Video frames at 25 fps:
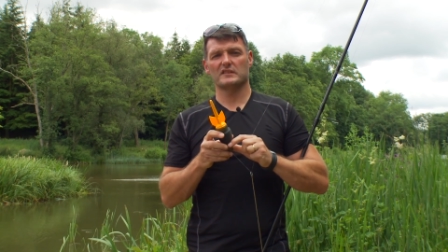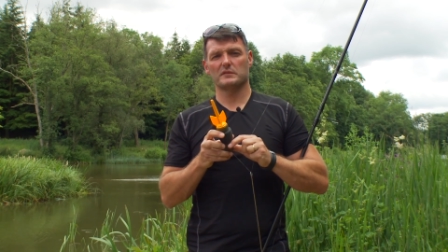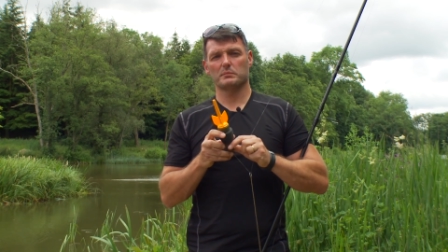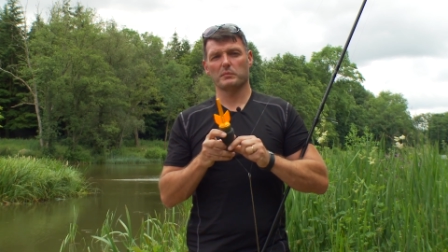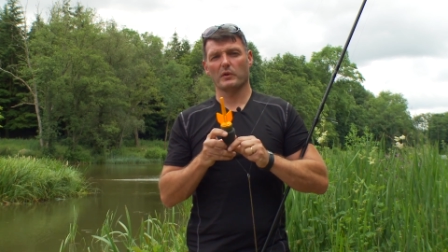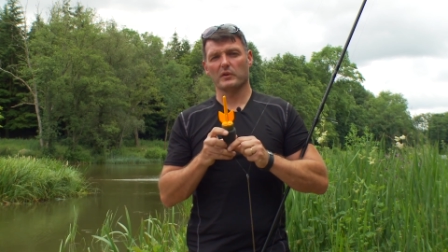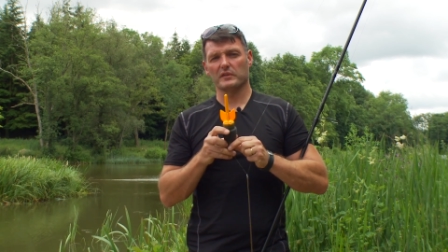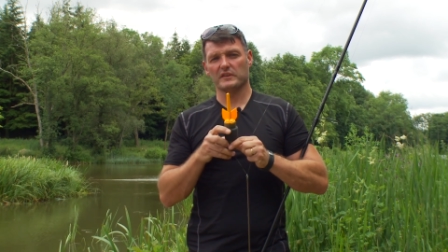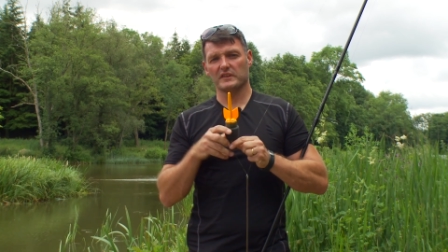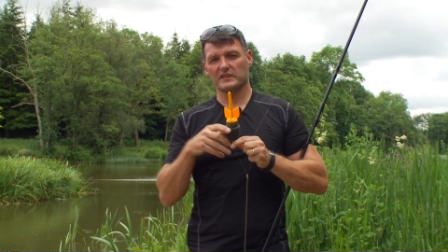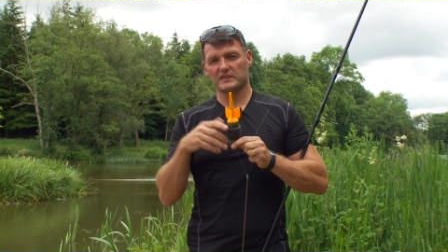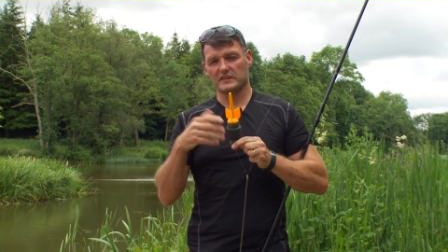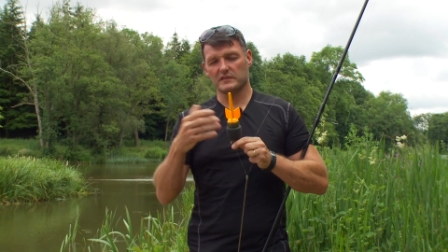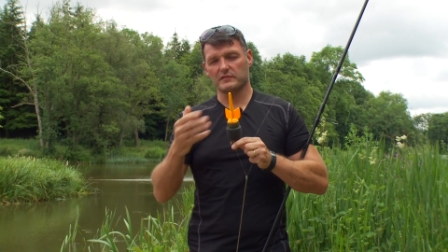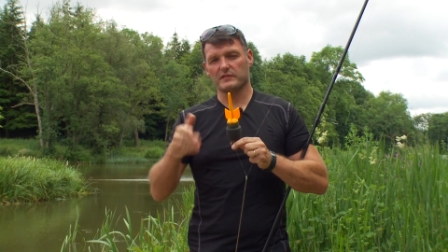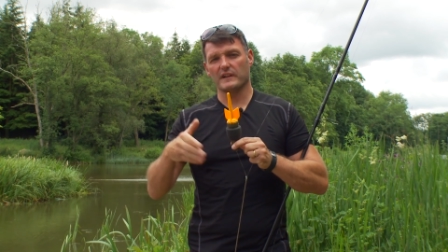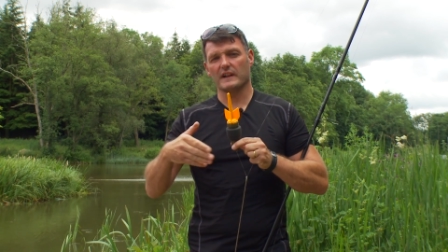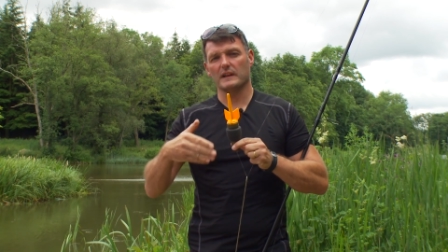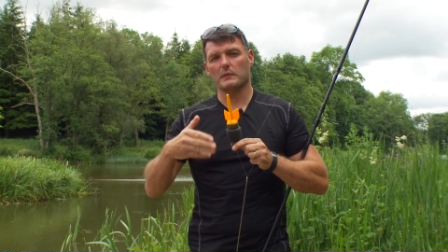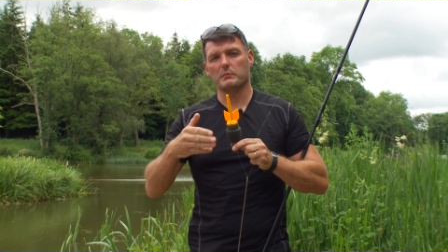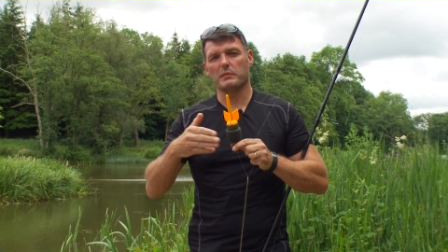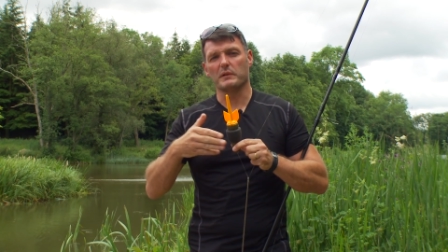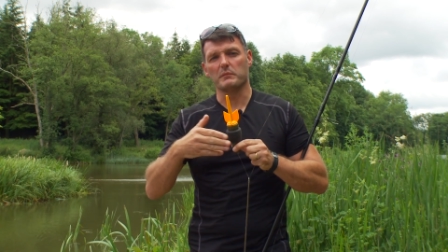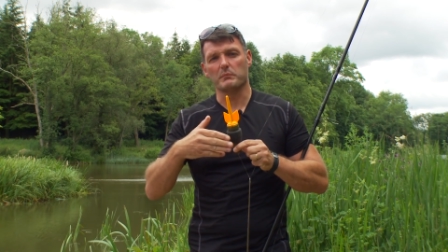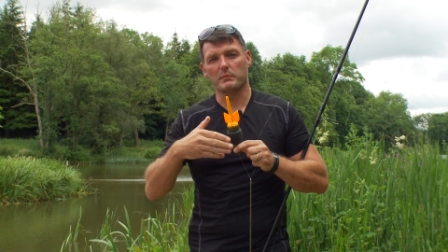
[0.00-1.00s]
spot is
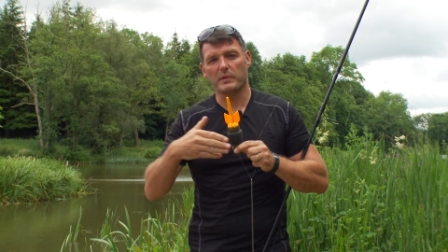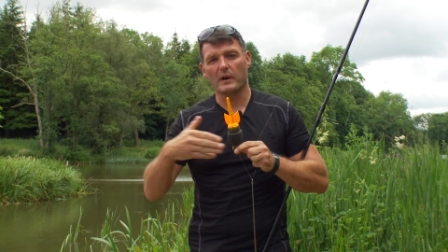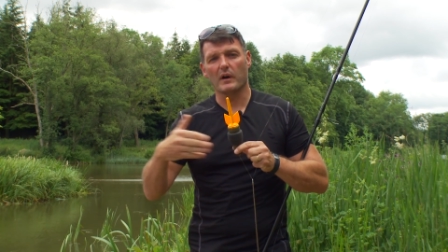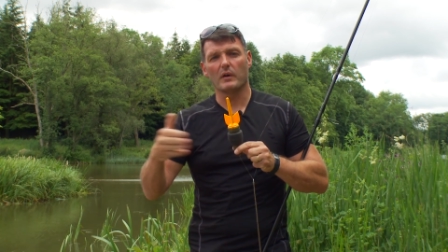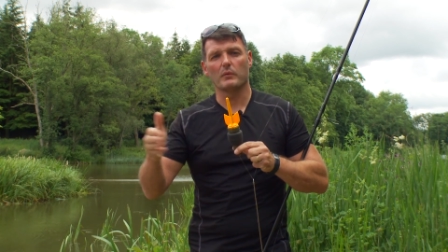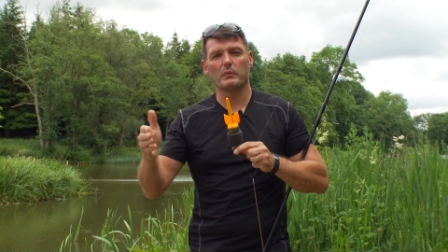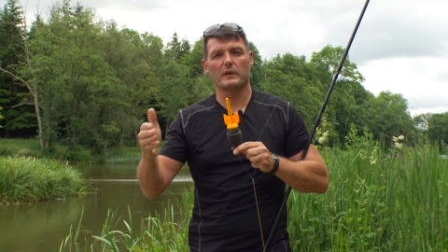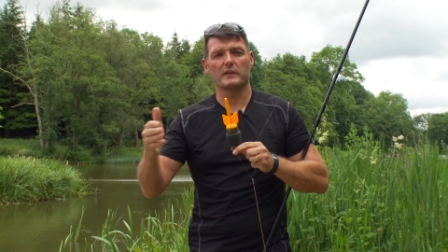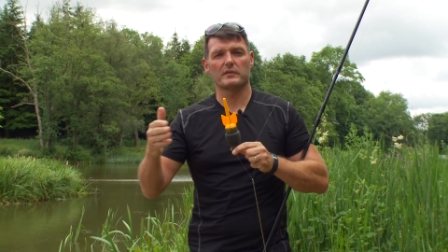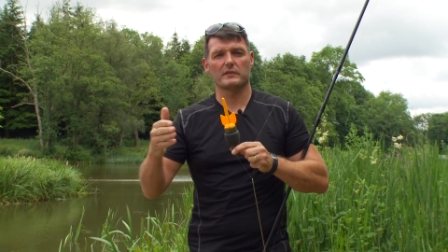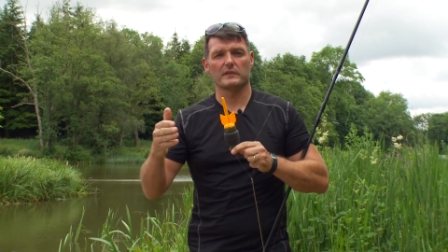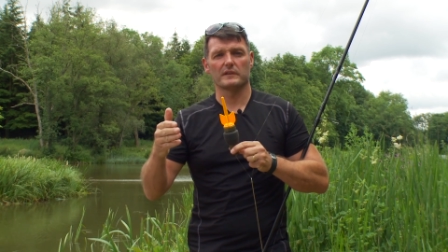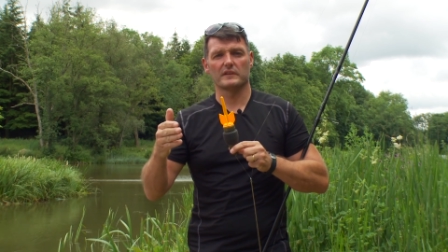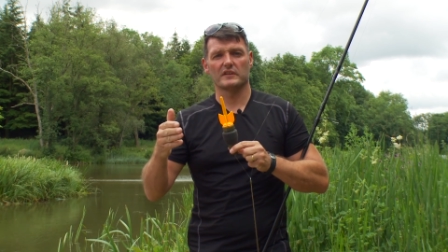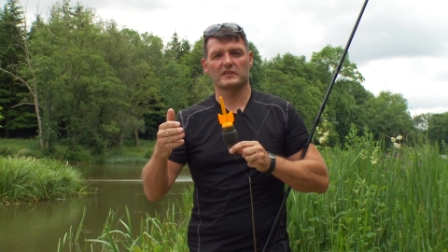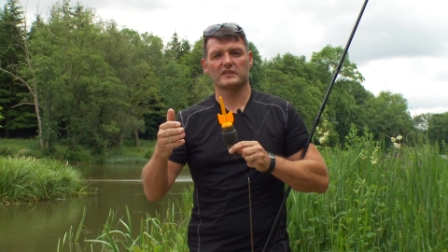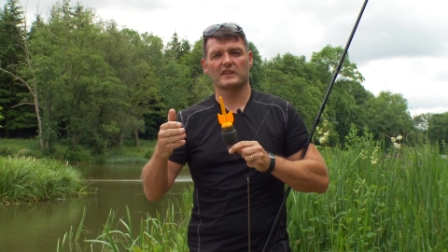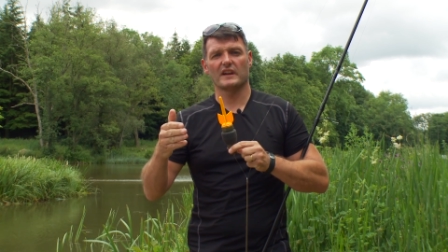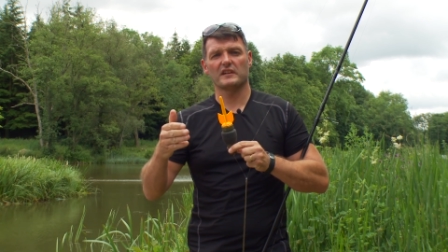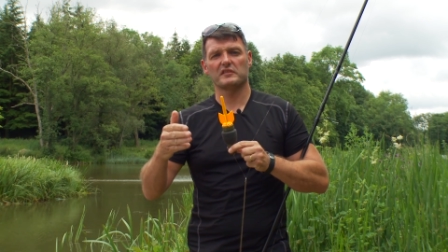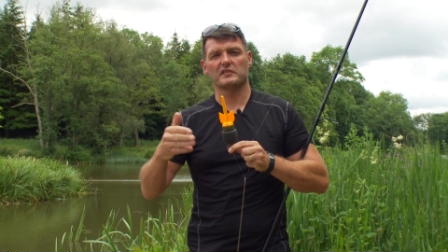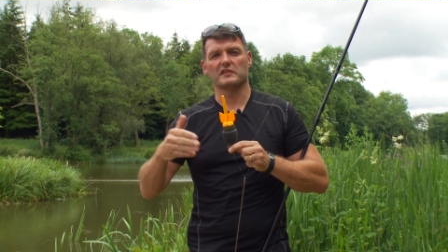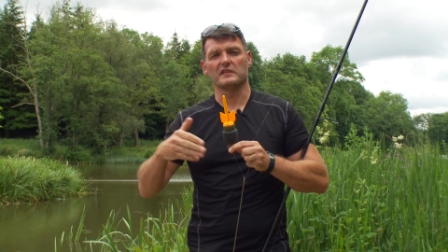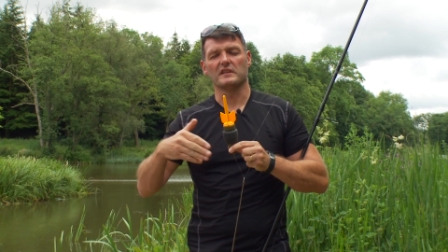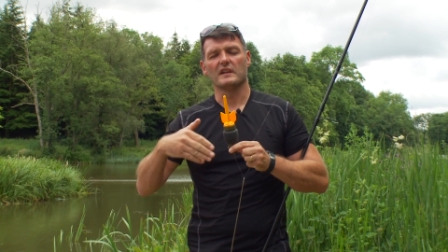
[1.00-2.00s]
developing partway through the
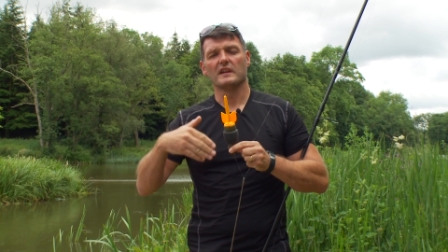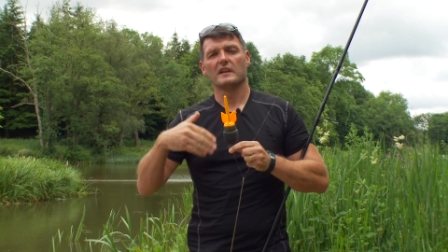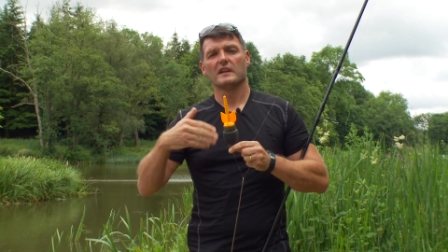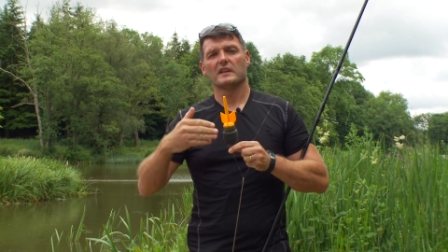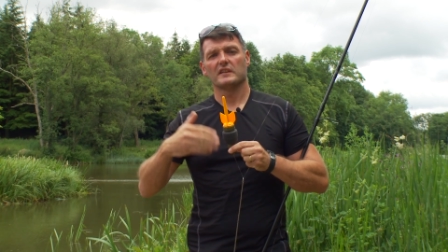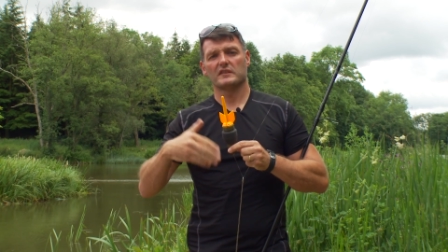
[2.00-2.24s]
session.